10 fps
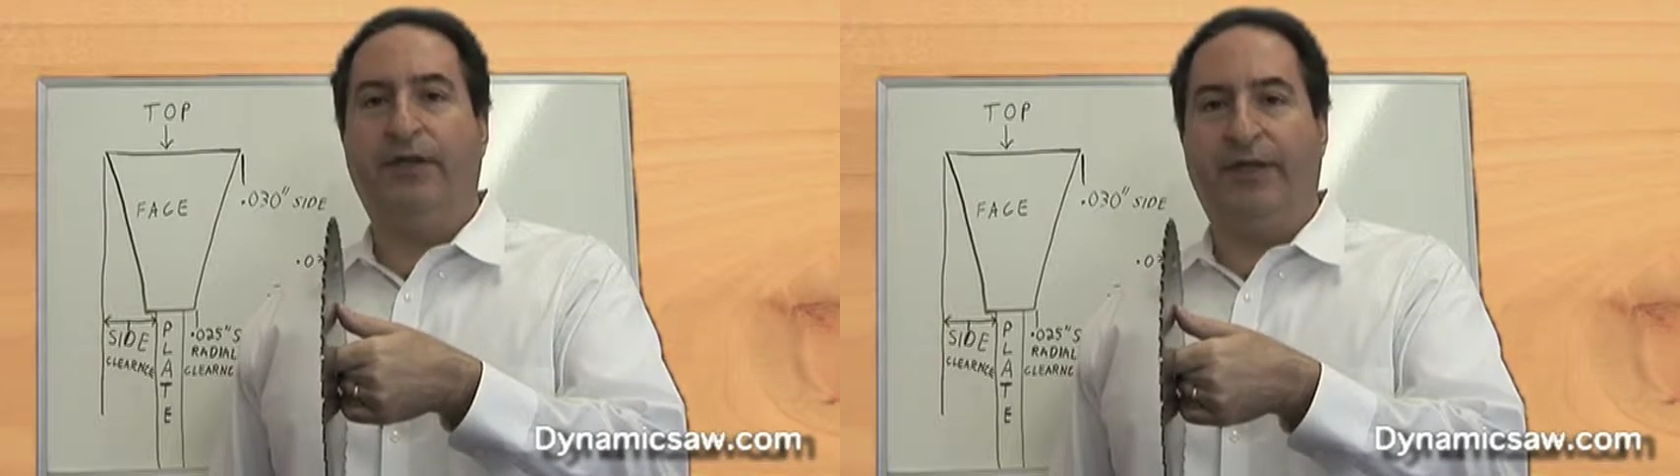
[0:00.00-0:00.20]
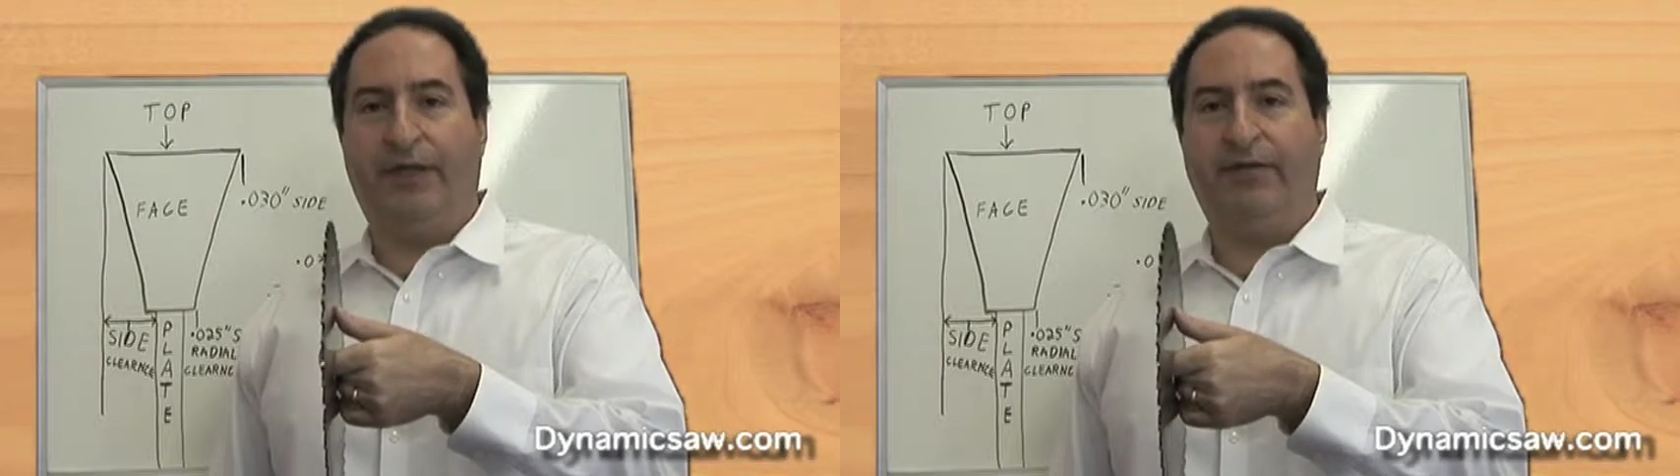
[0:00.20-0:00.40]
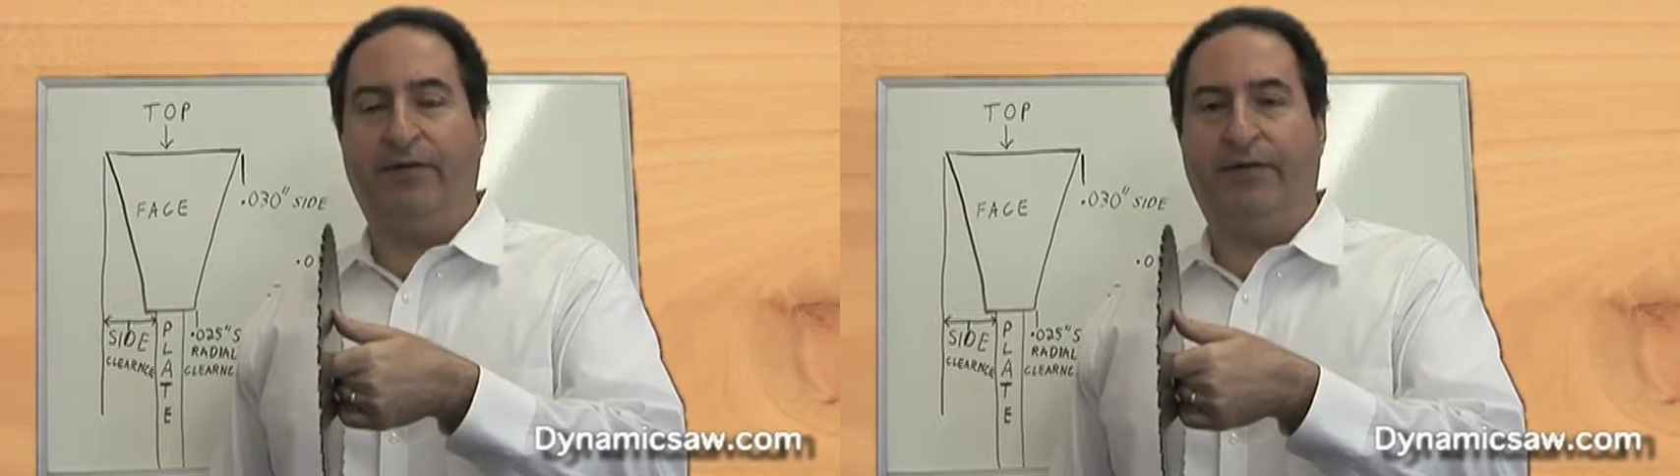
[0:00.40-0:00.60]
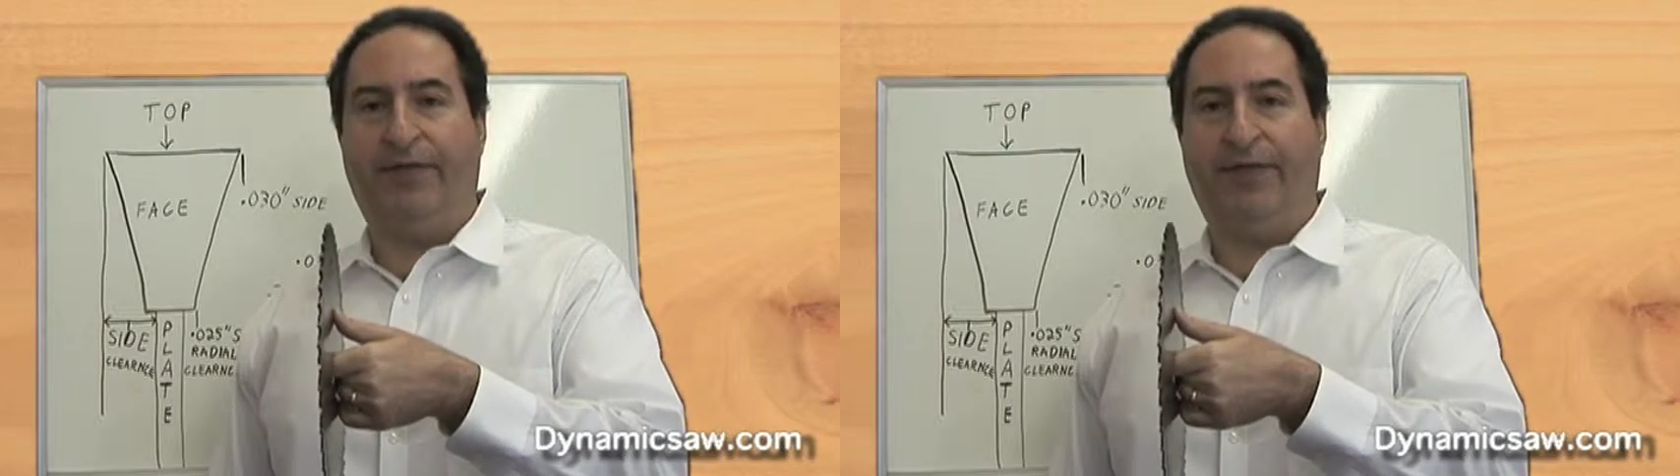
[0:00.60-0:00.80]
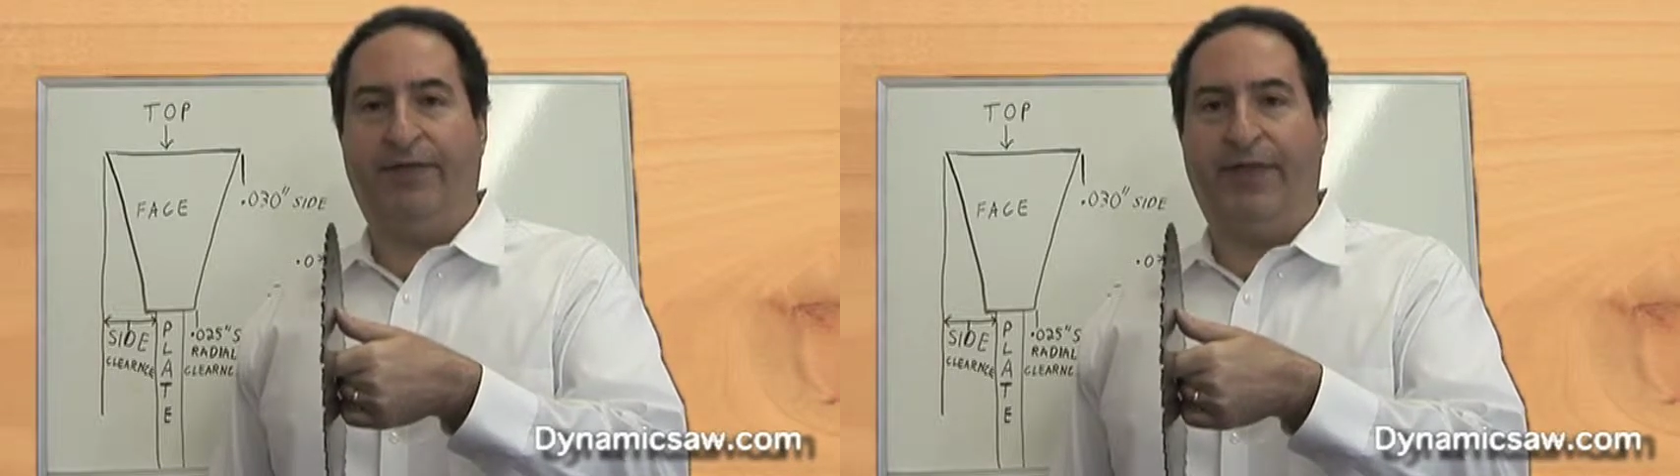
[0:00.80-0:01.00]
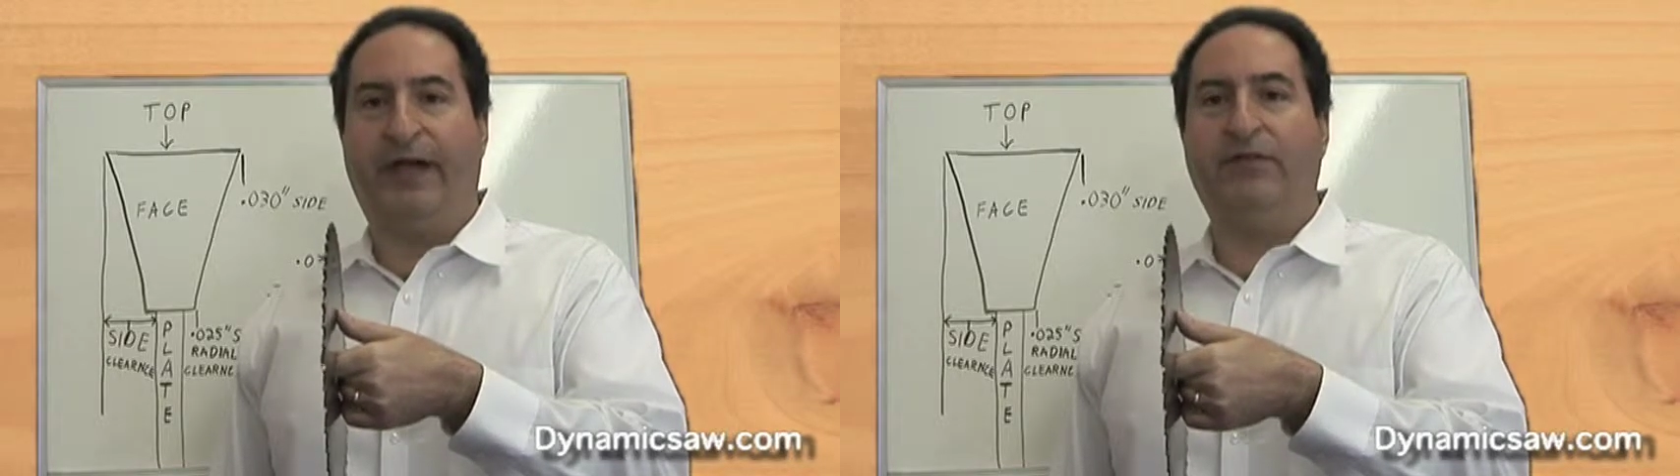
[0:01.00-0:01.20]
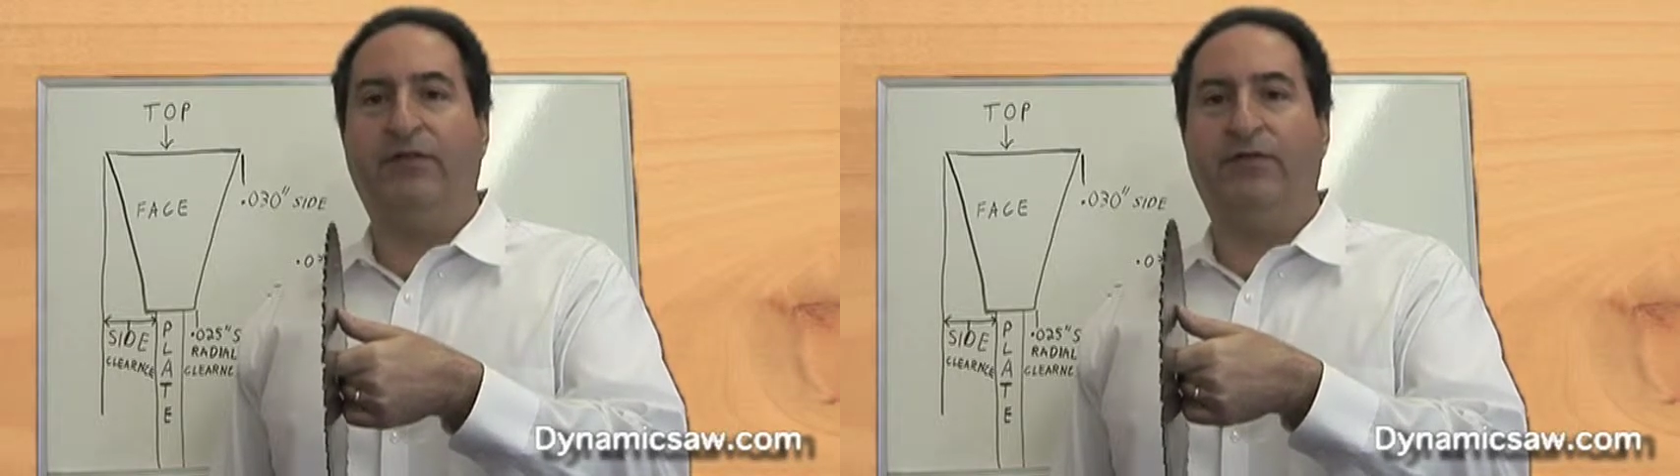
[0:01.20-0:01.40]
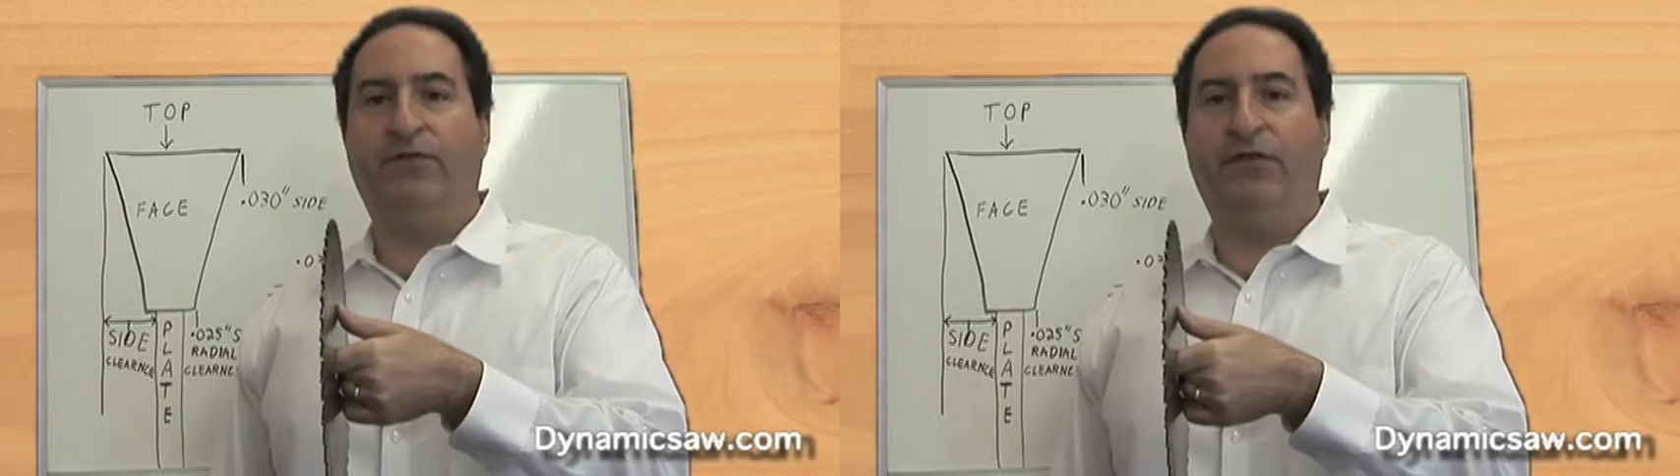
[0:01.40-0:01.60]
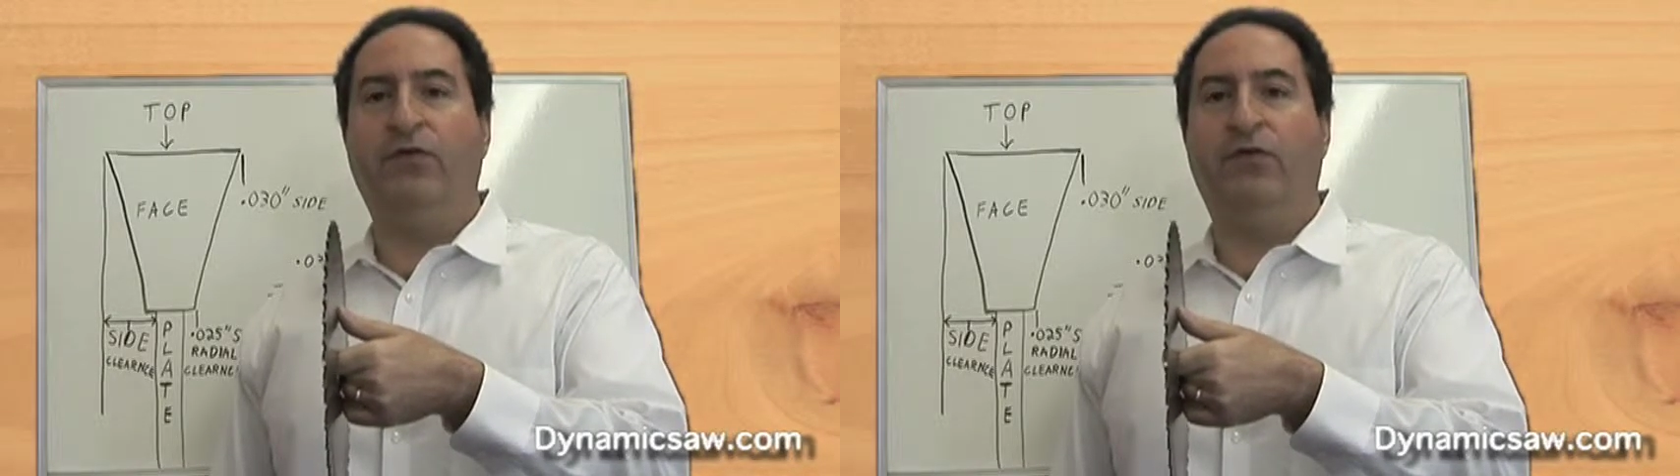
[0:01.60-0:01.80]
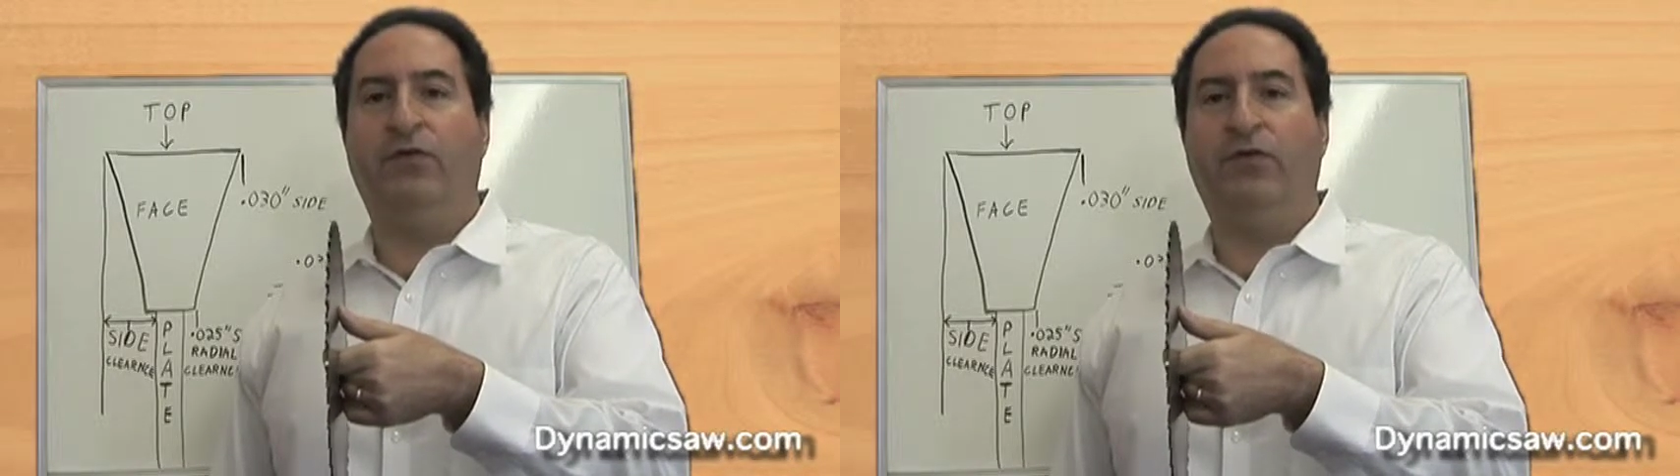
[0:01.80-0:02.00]
and then that's the
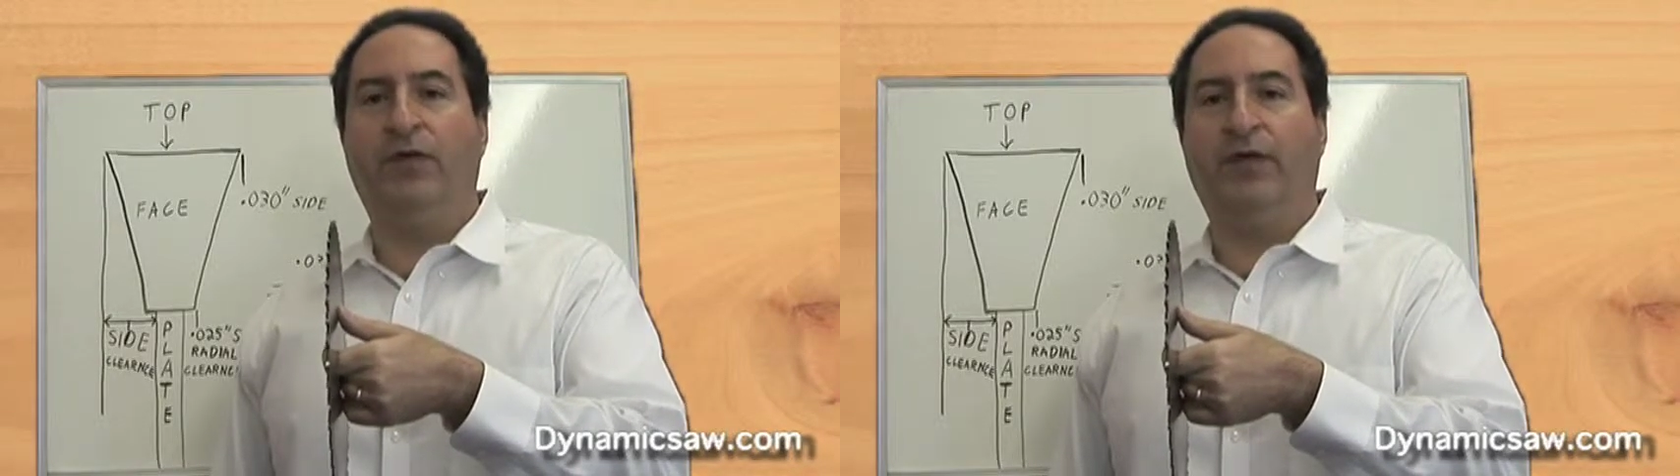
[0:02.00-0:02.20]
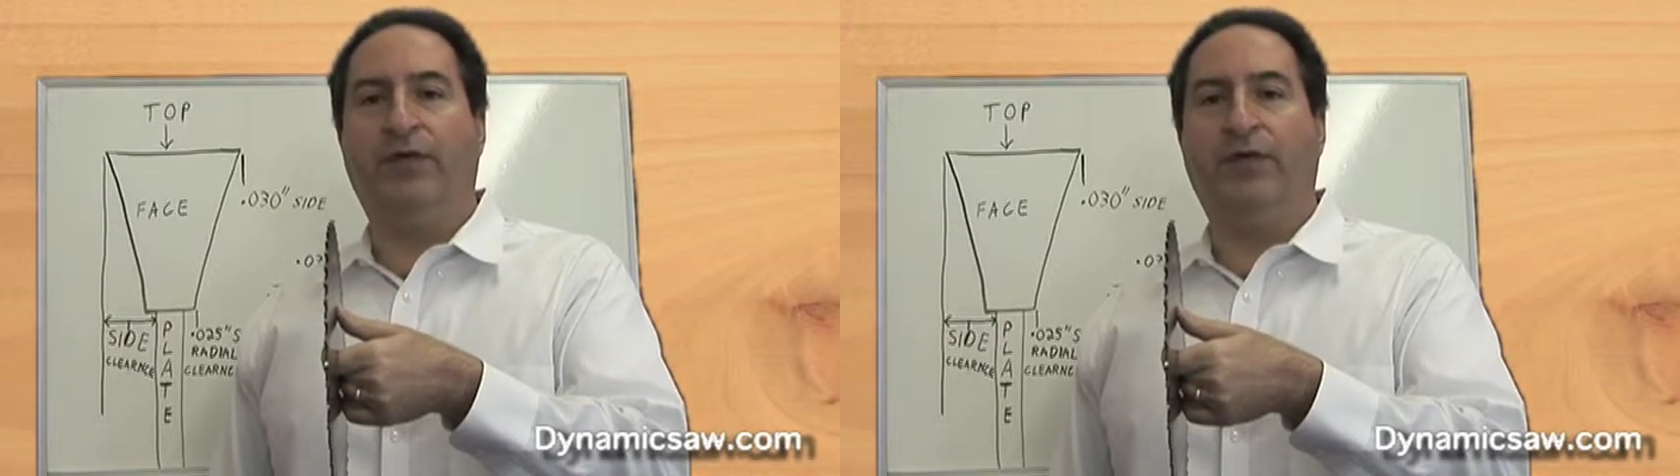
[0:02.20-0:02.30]
view